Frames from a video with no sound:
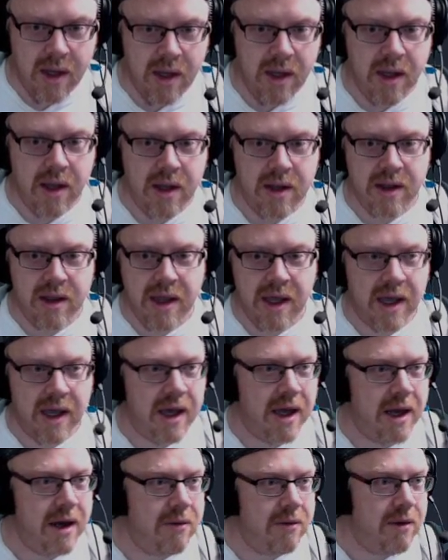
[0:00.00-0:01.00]
and
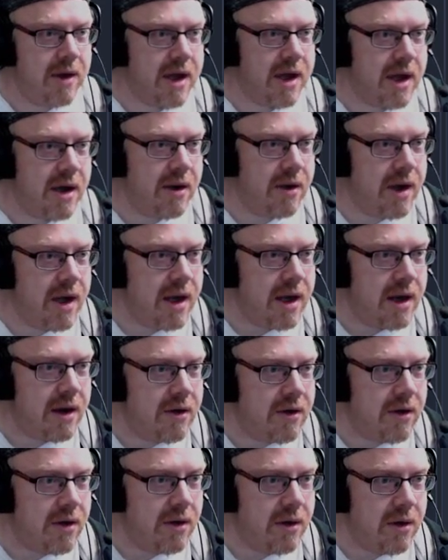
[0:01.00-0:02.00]
then we go
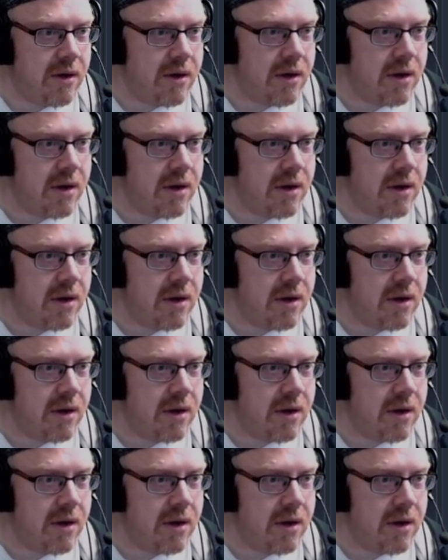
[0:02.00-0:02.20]
into